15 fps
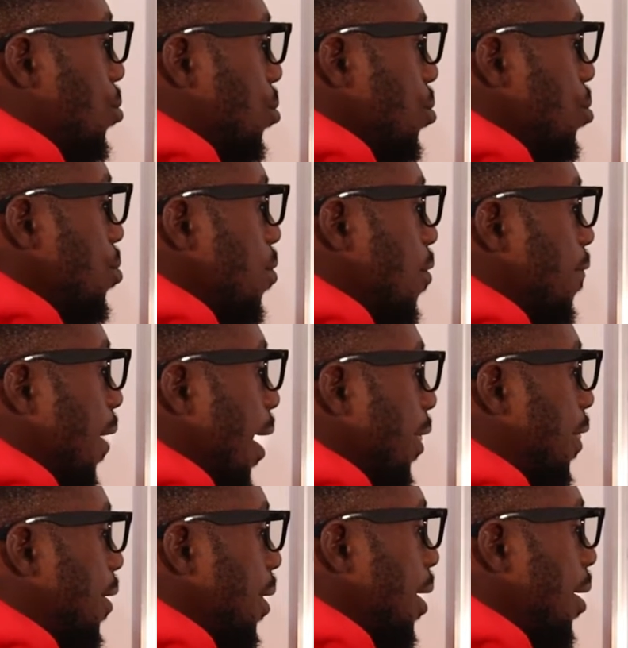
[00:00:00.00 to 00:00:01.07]
2
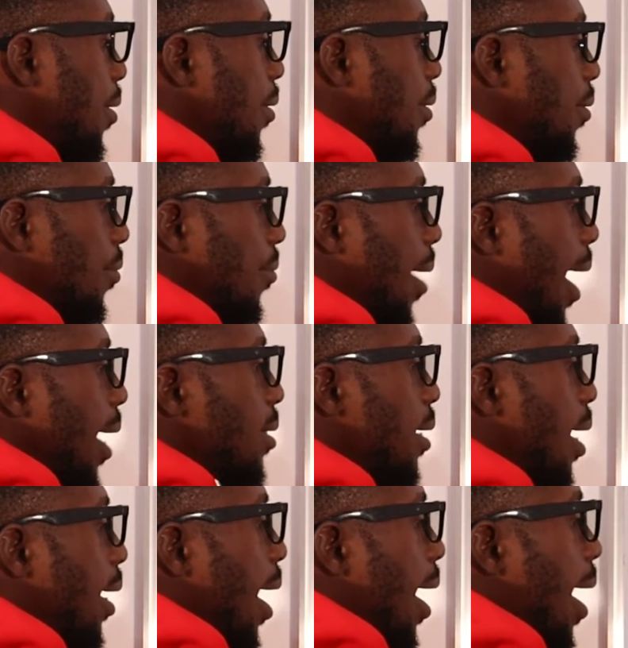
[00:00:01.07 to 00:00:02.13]
over 3 right
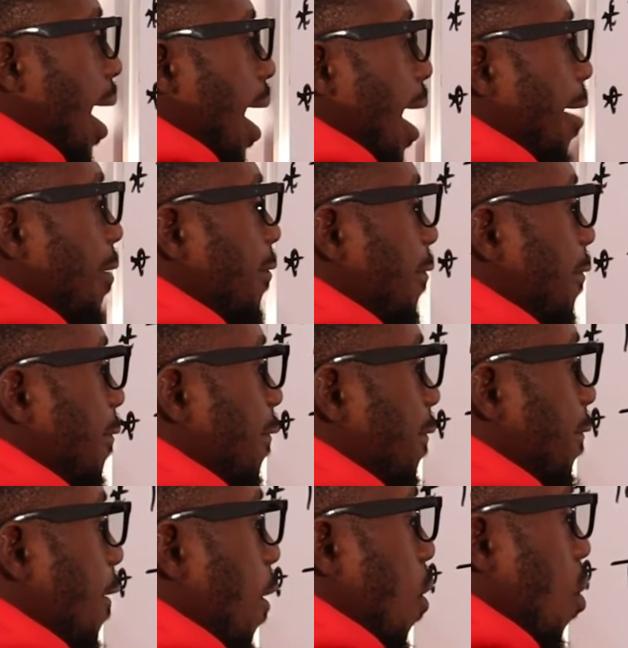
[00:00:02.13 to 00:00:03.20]
and i have
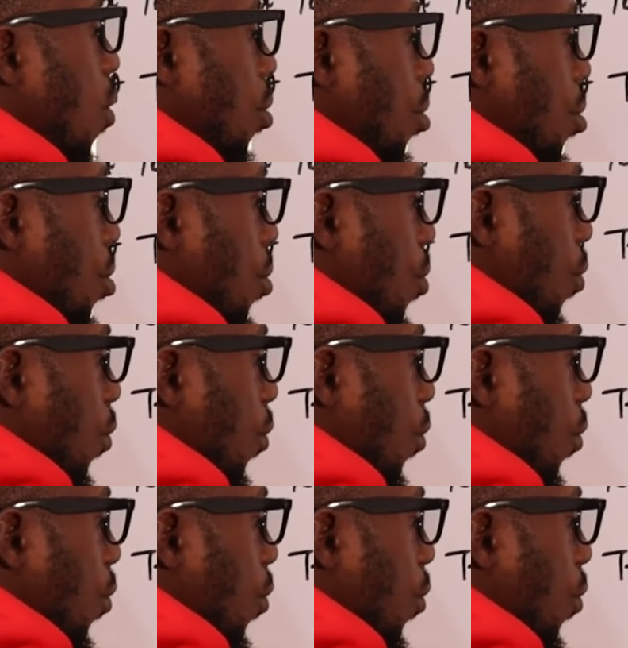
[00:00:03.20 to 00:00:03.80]
4